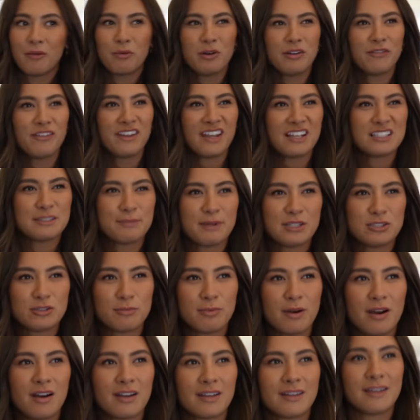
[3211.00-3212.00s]
wonder if you get special
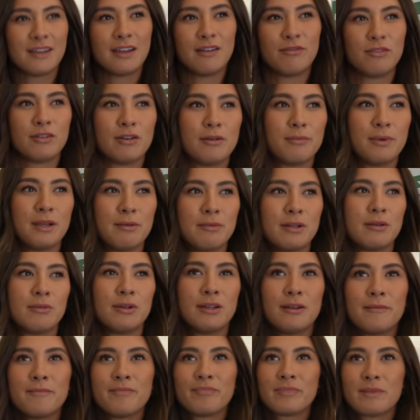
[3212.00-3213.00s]
parking here if you've got
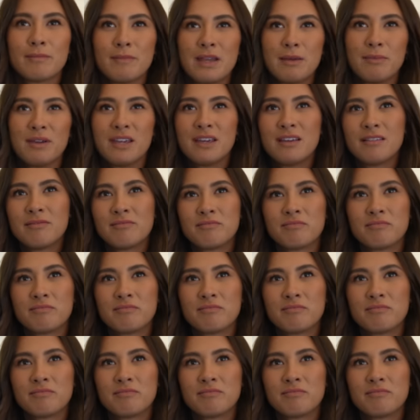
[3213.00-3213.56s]
BMW. Maybe.